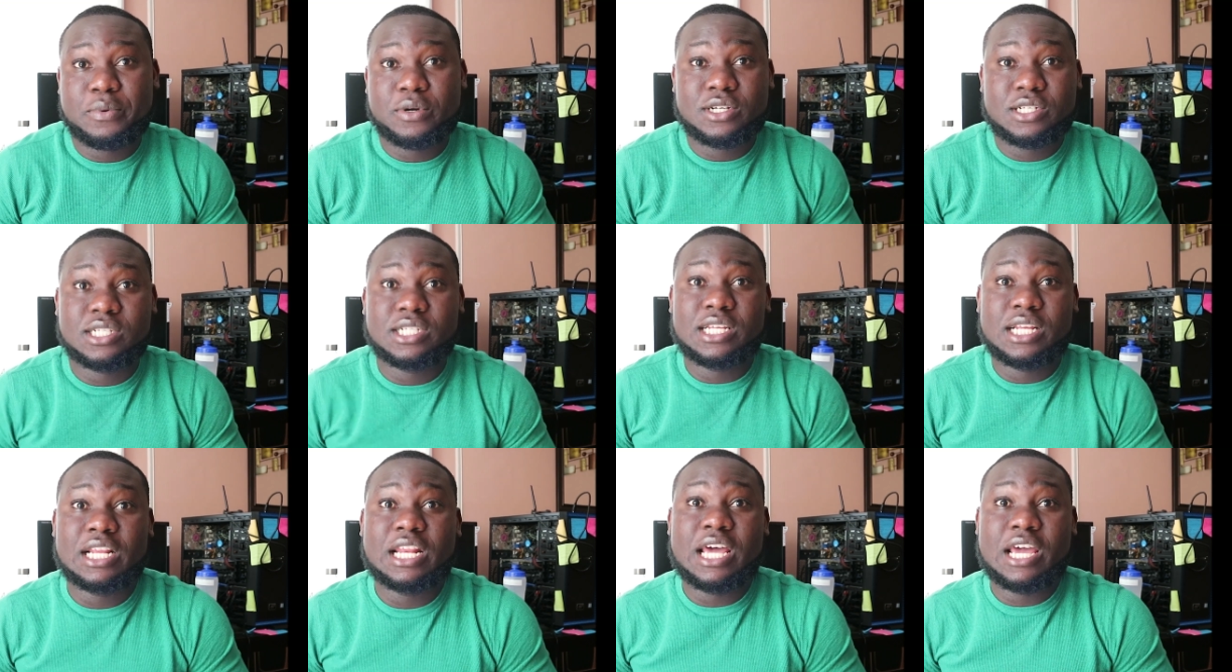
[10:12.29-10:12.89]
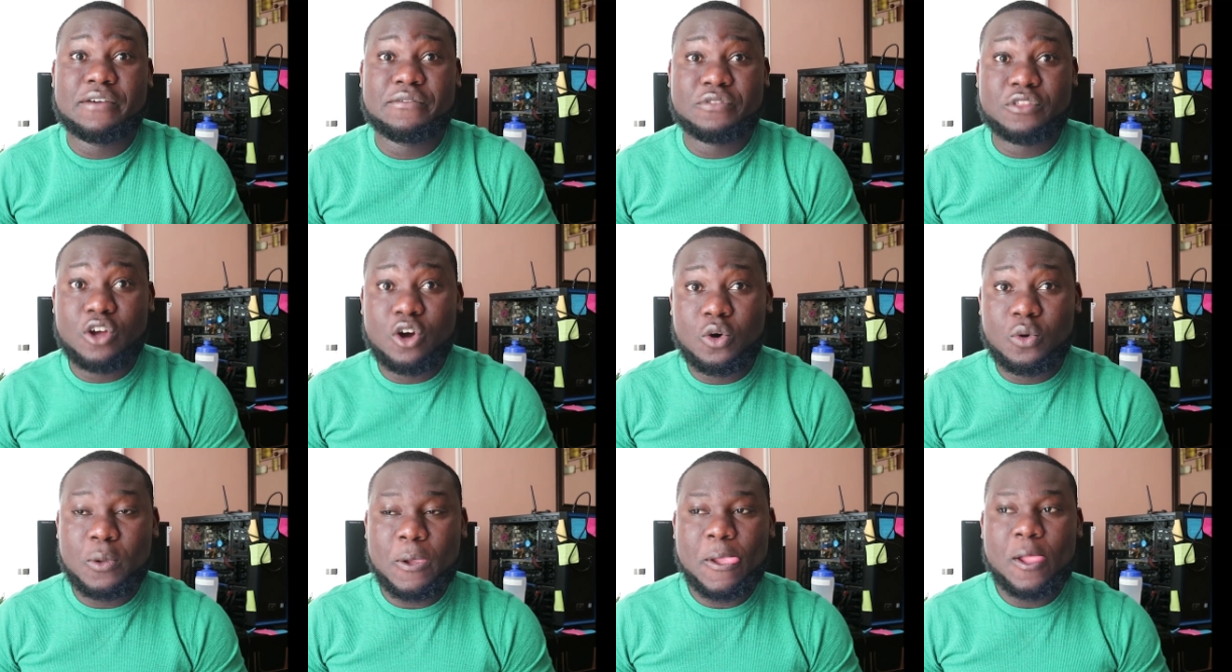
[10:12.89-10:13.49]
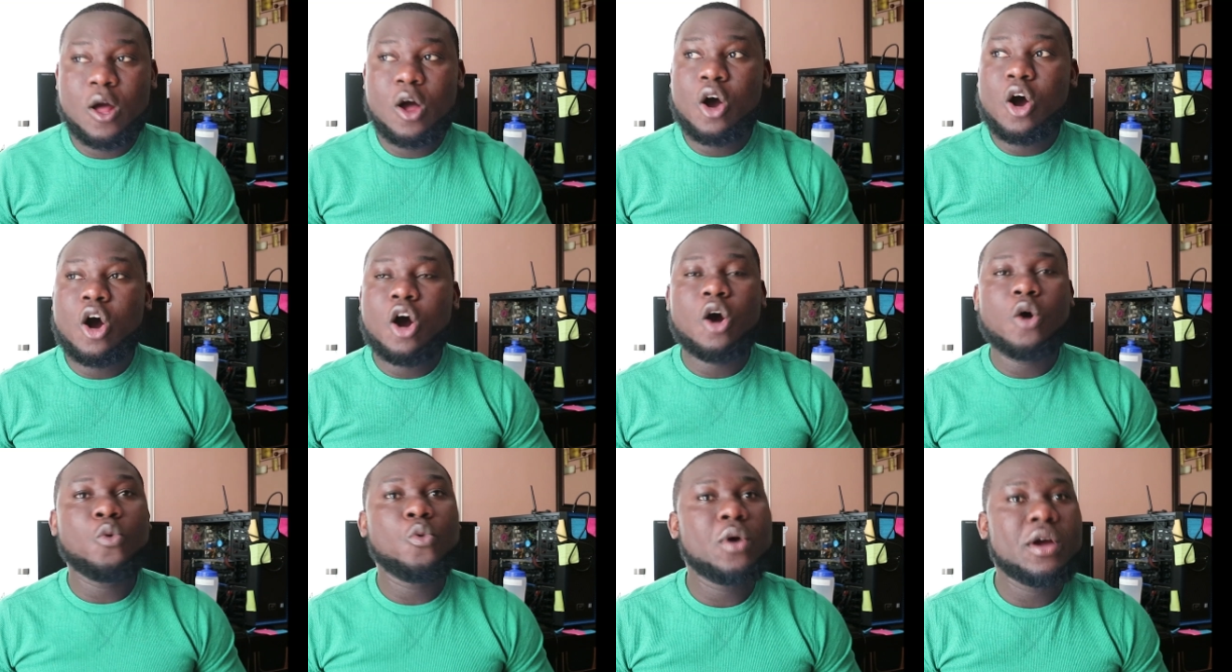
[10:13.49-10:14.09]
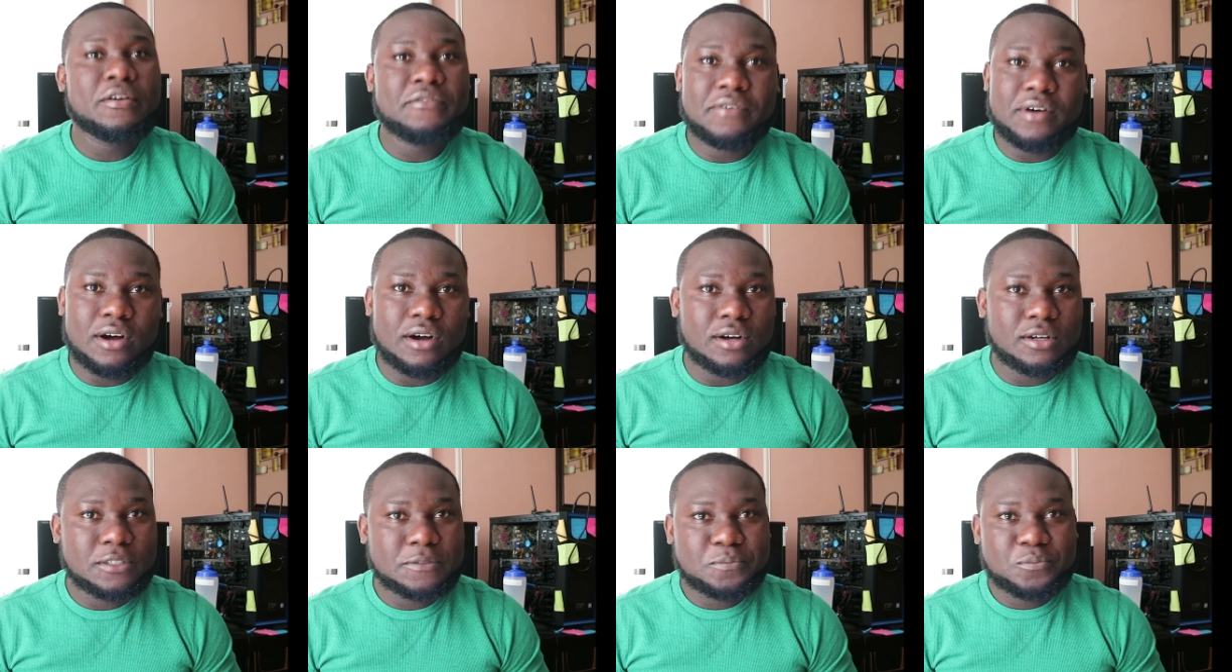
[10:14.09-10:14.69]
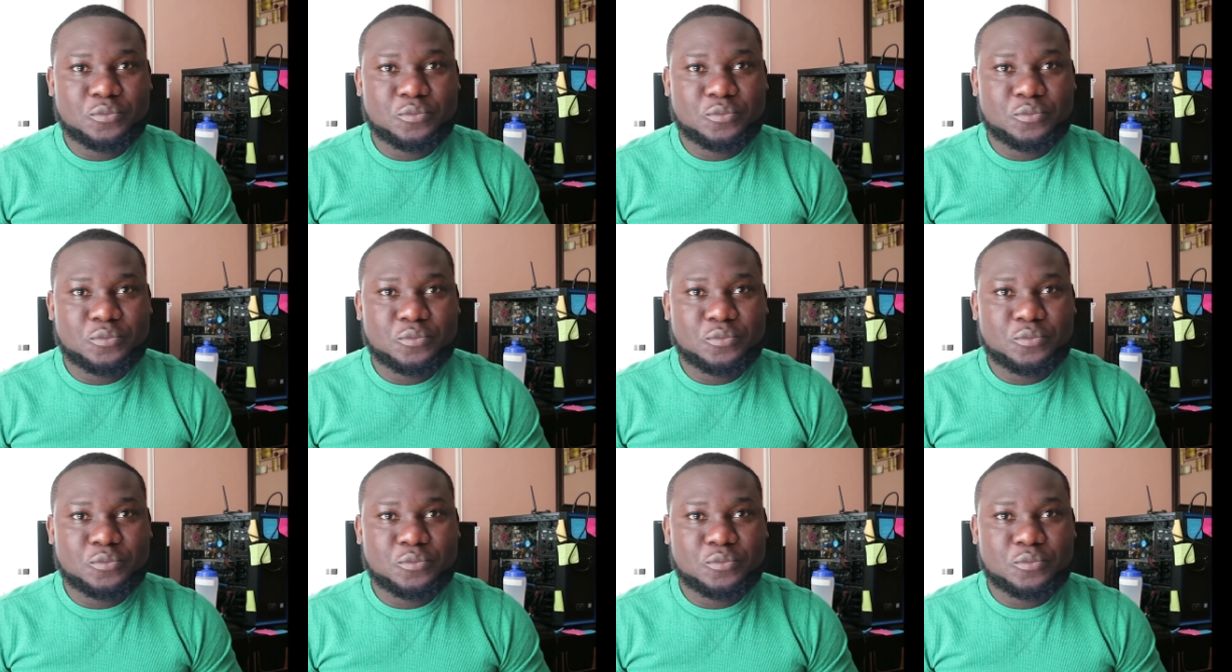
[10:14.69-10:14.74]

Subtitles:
person in your life. No. However,